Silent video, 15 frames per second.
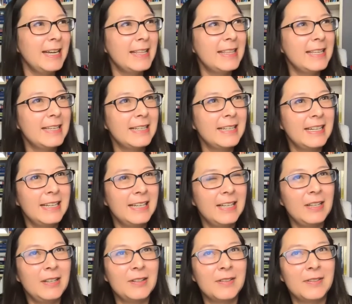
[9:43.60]
i think
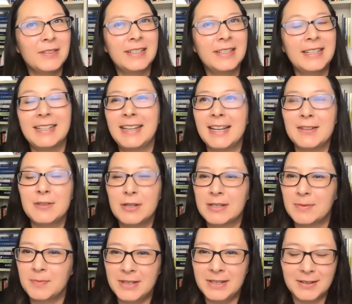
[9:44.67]
you know and again just
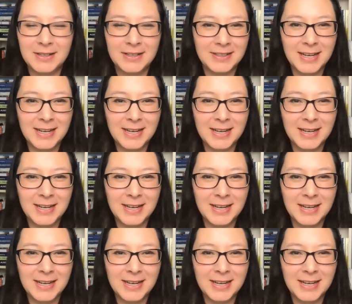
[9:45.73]
you know